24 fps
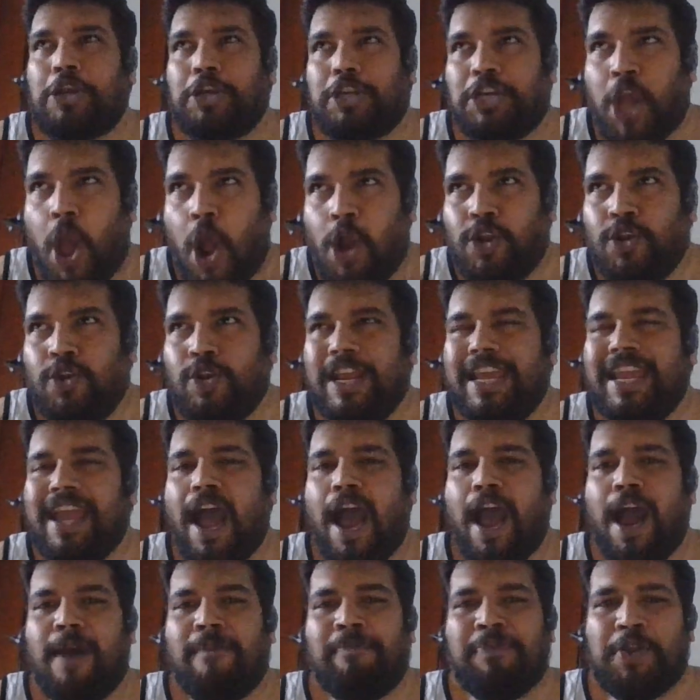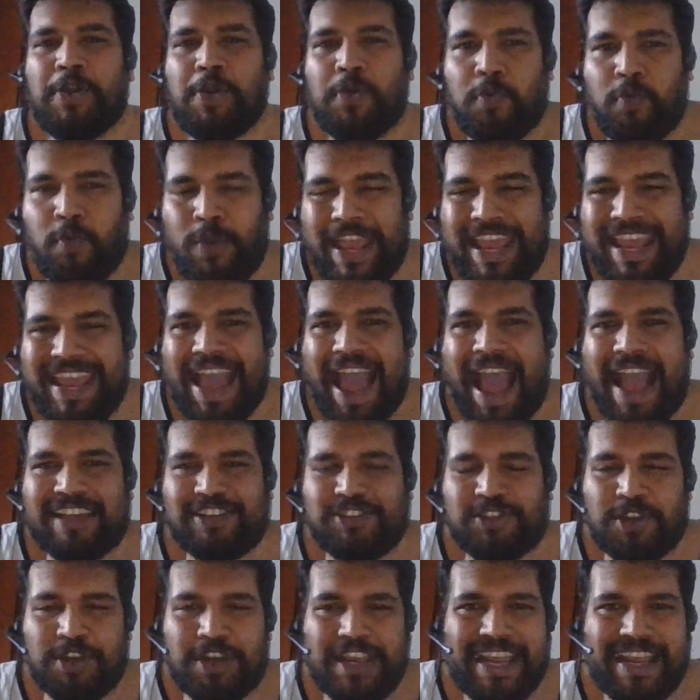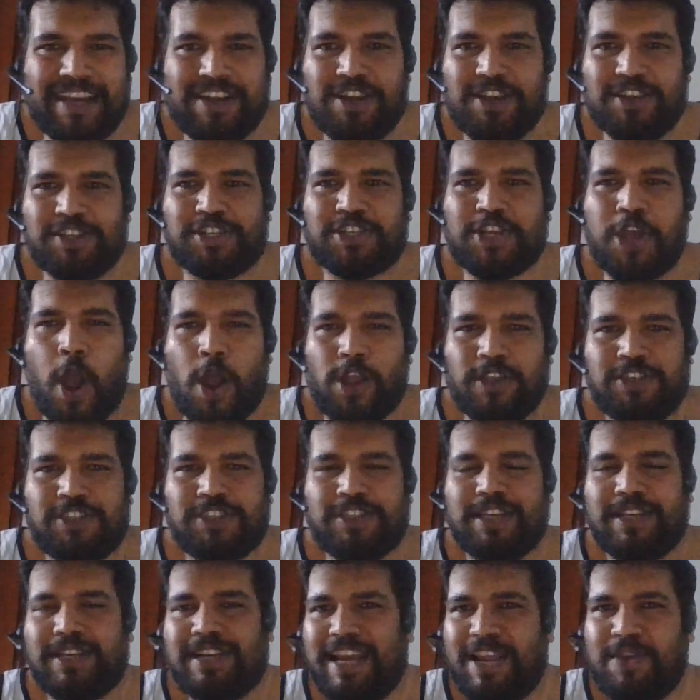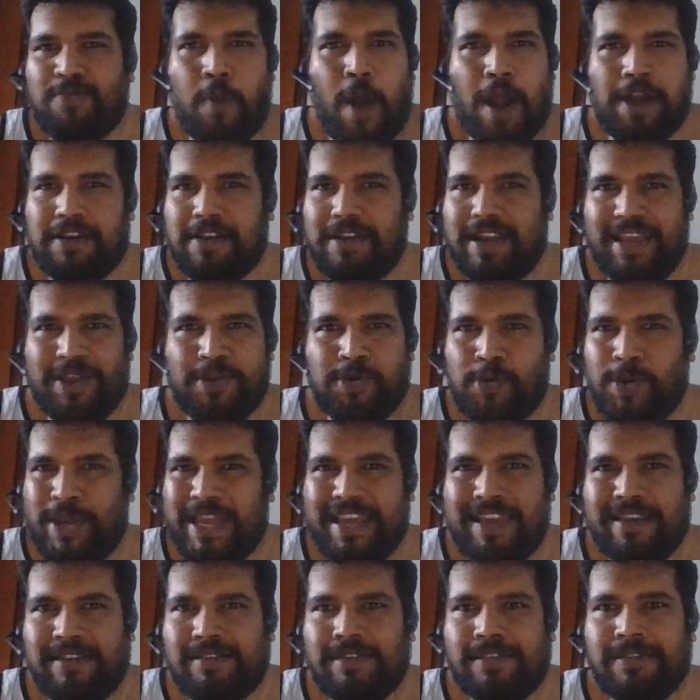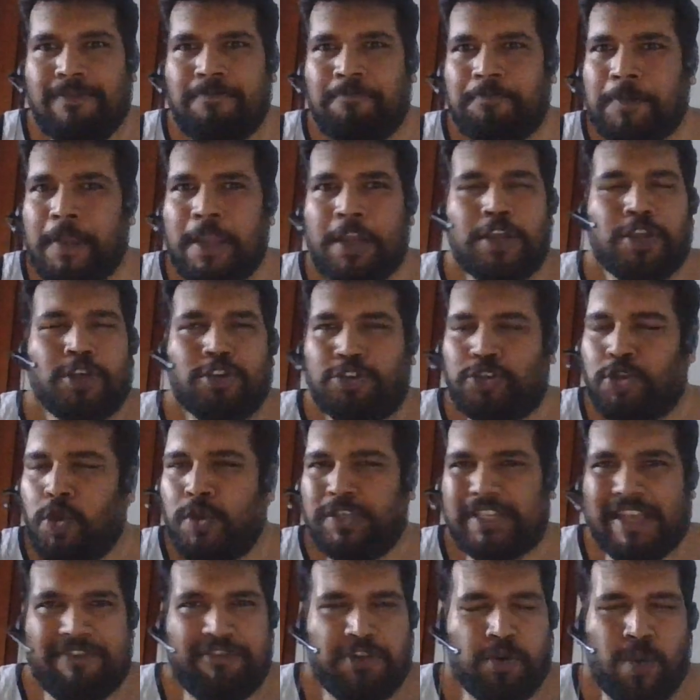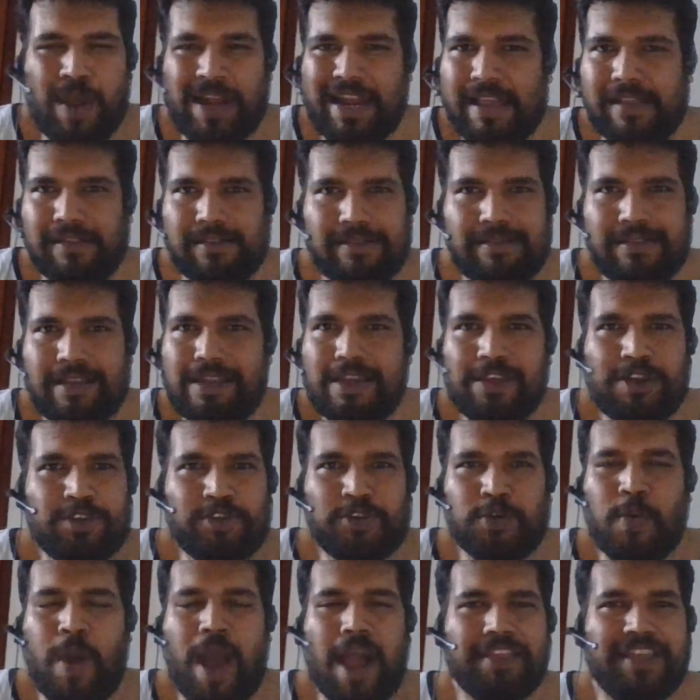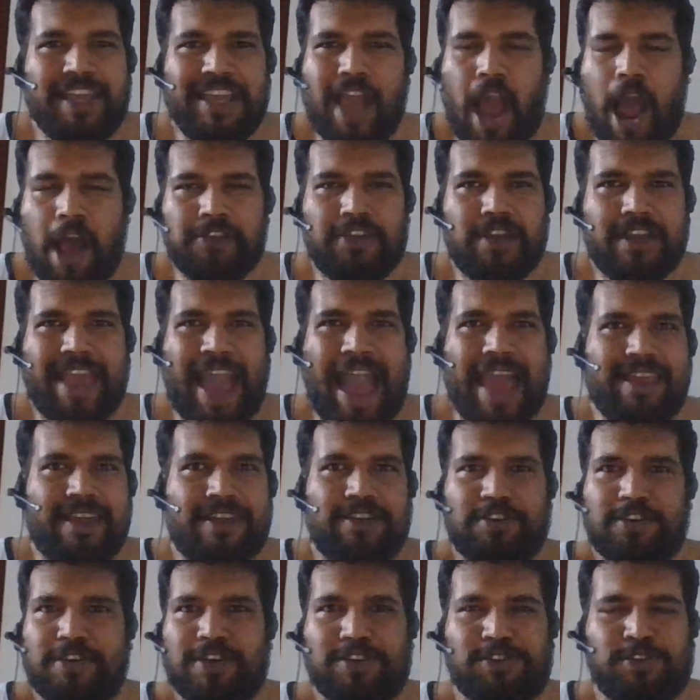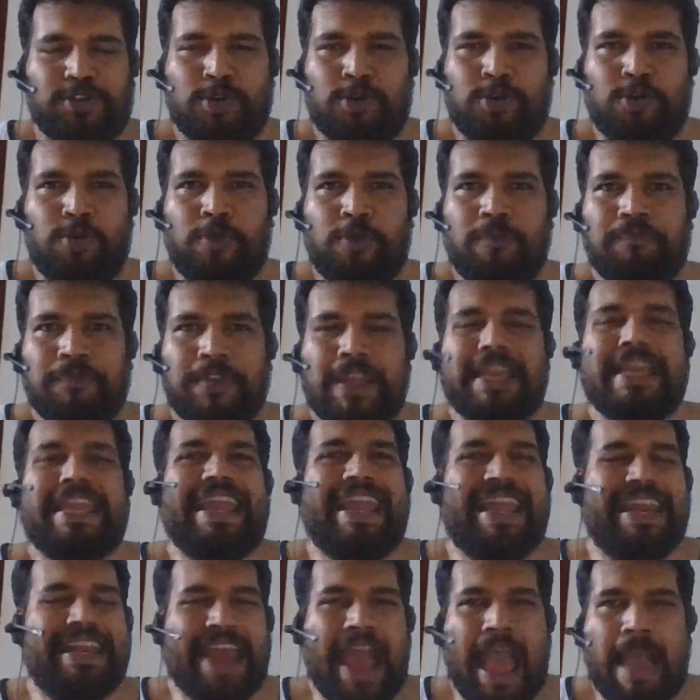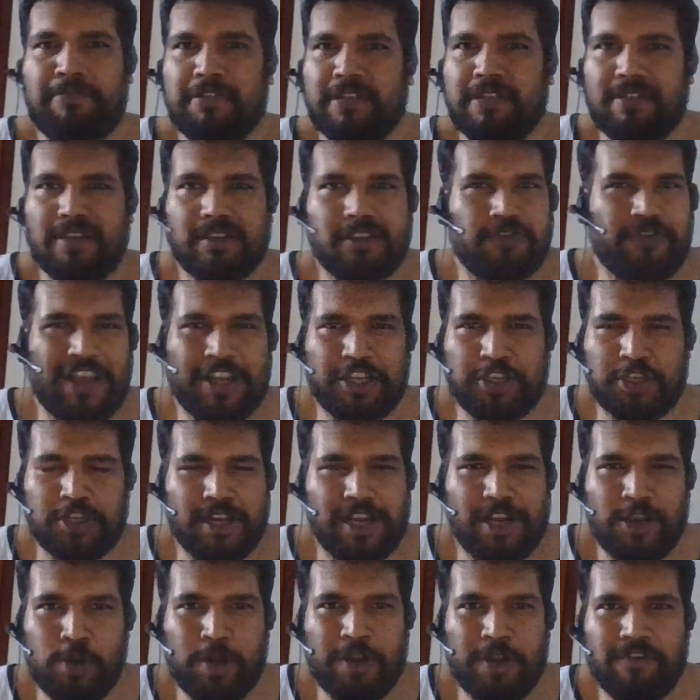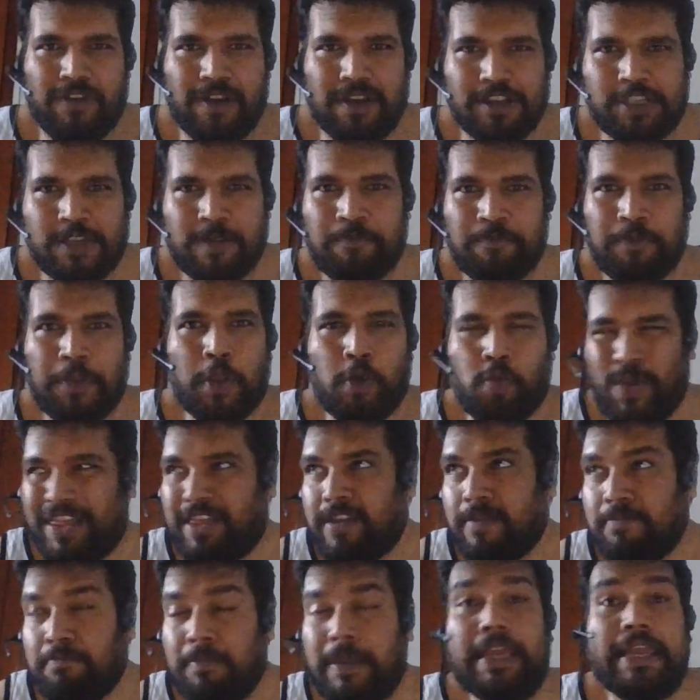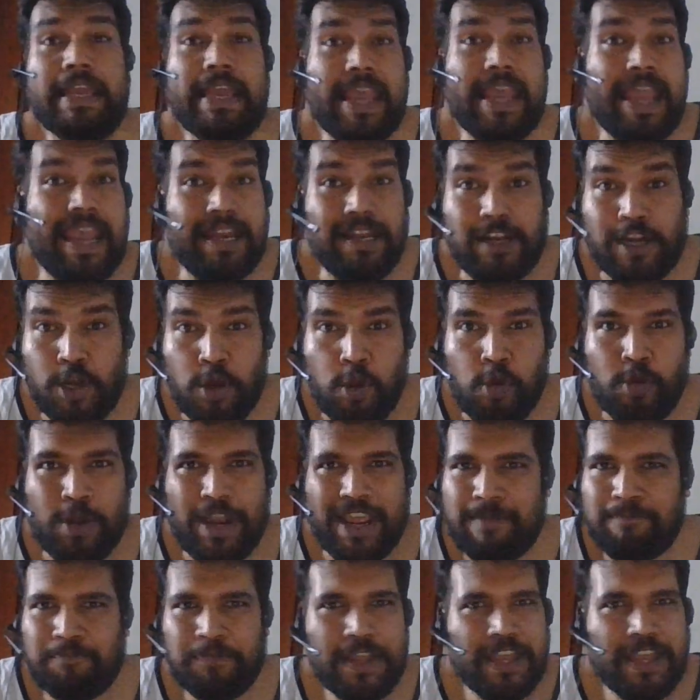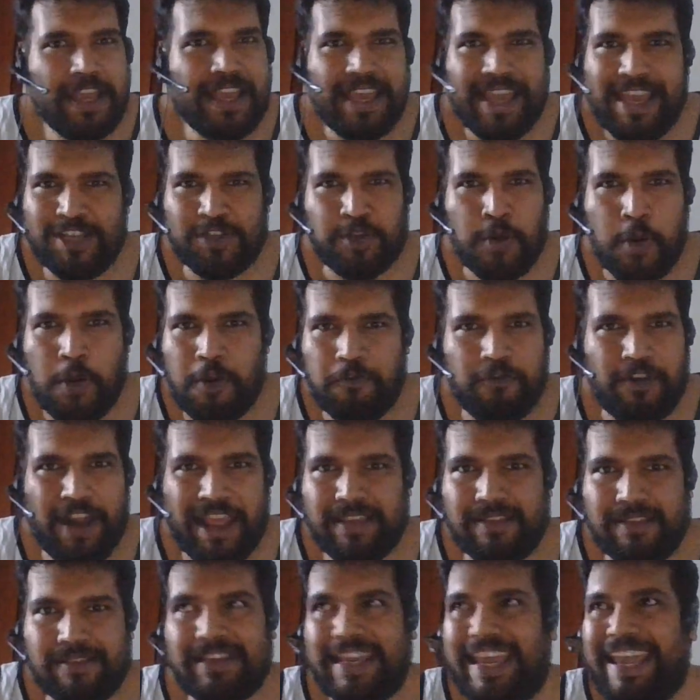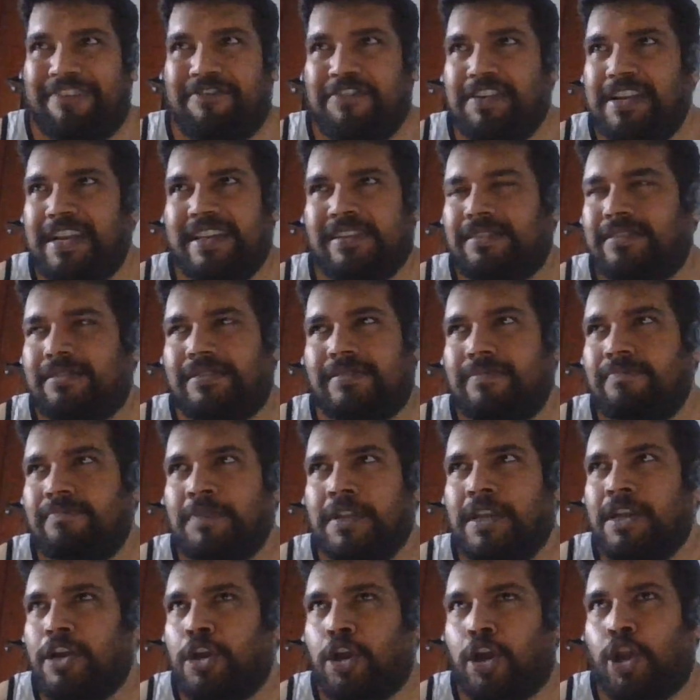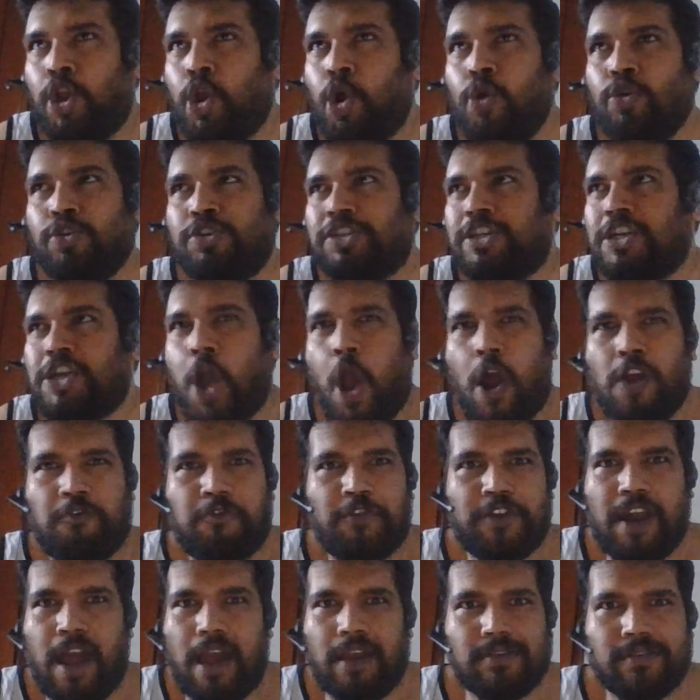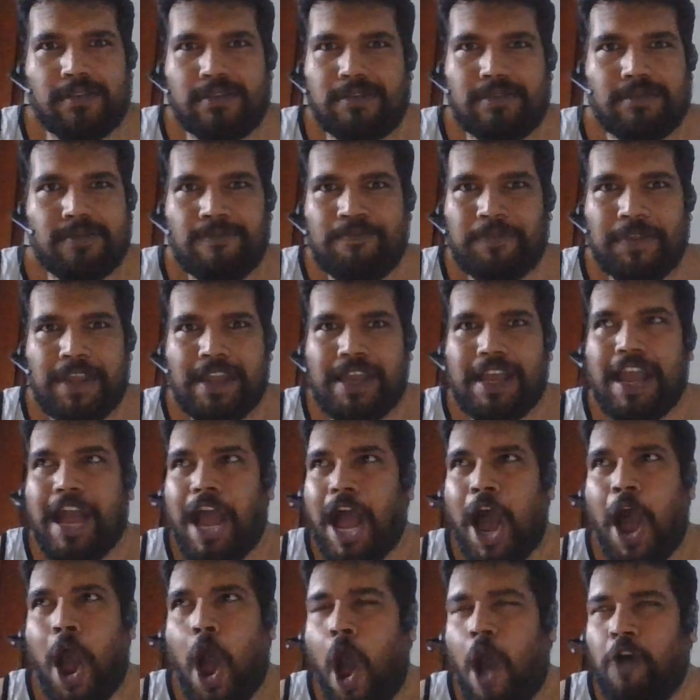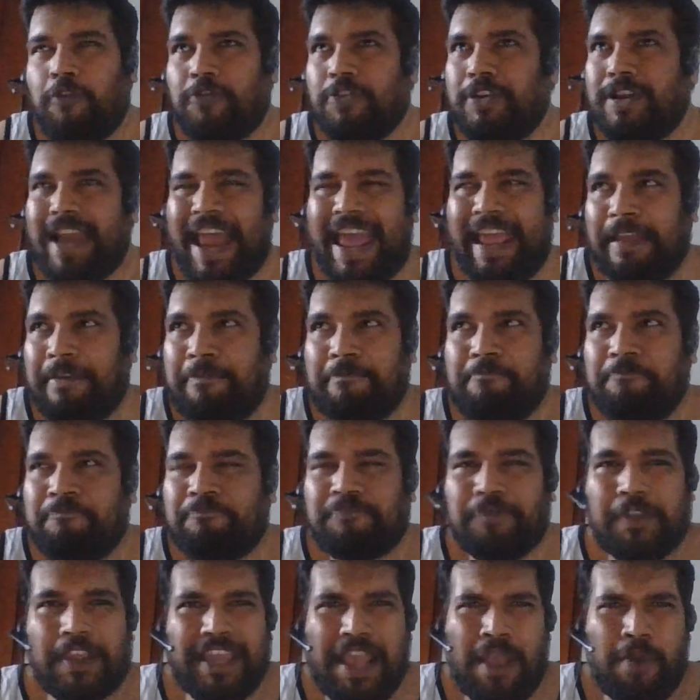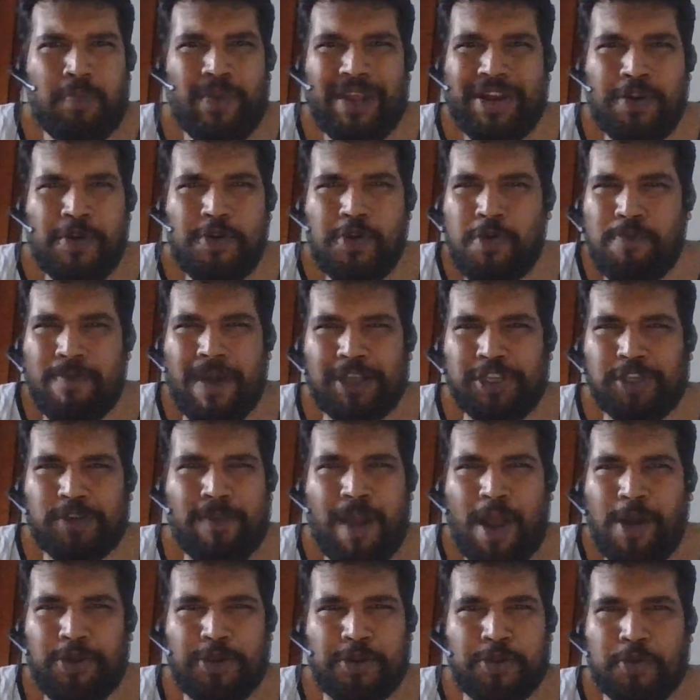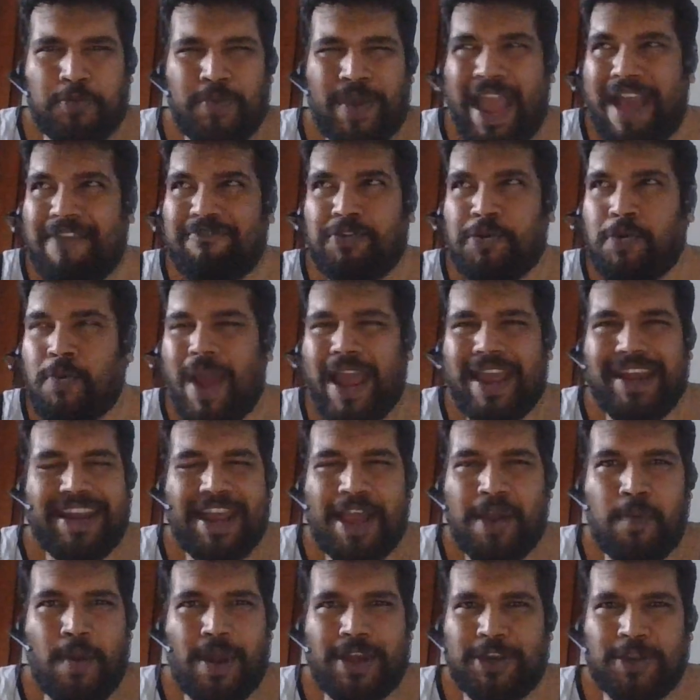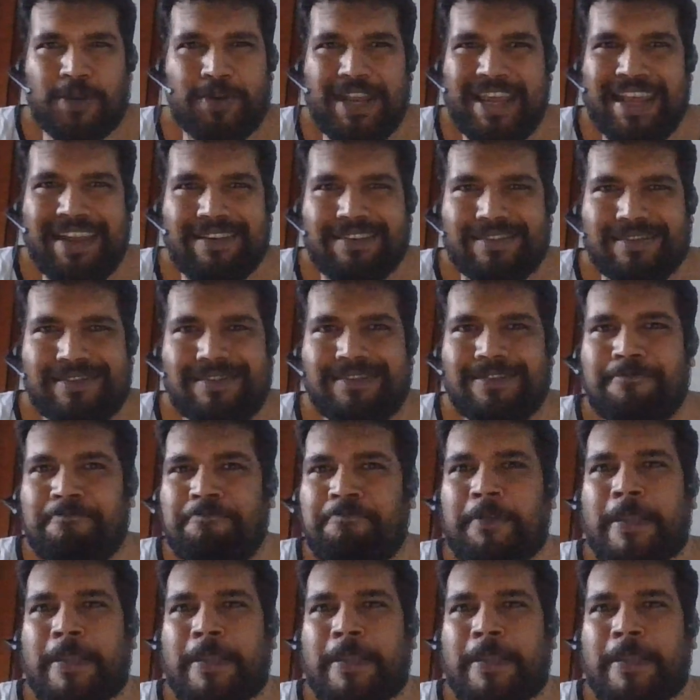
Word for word: Not only are we as the readers constantly wondering who he is, so is everyone else. So are the other characters who inhabit this fictional universe with him, including his own friends, even his close confidants are often like, Yeah, we don't know much about you. We have no idea what your deal is.